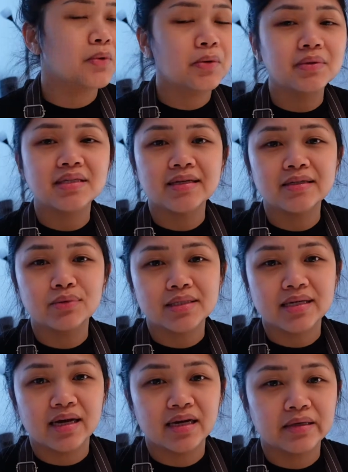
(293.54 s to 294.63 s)
what we did was
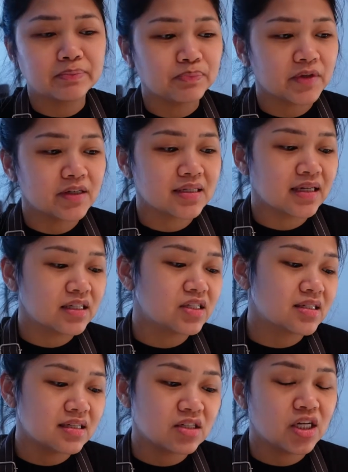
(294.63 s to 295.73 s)
that Chris and I
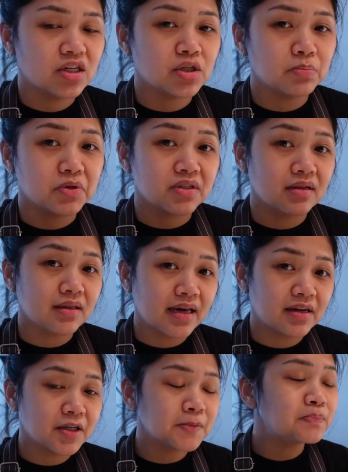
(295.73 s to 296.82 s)
just exchanged a personal
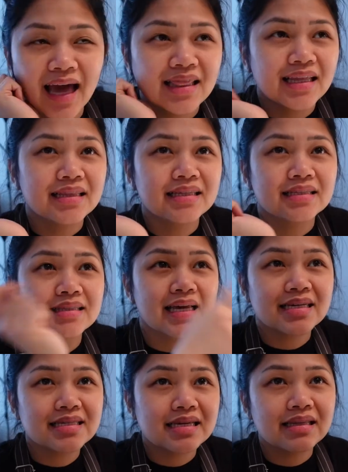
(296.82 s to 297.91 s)
letter. And then the
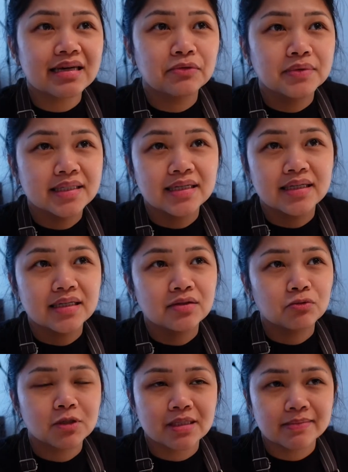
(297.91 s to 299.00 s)
next thing that we did
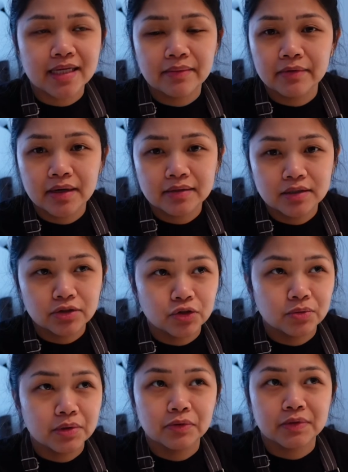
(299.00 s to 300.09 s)
sometime around in
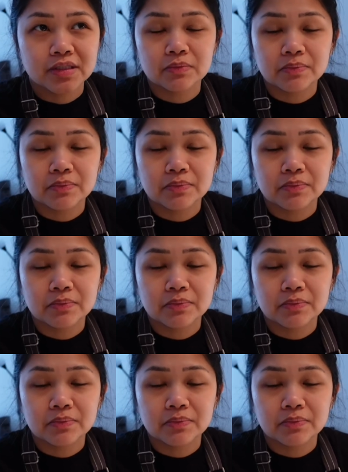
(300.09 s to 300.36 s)
October was to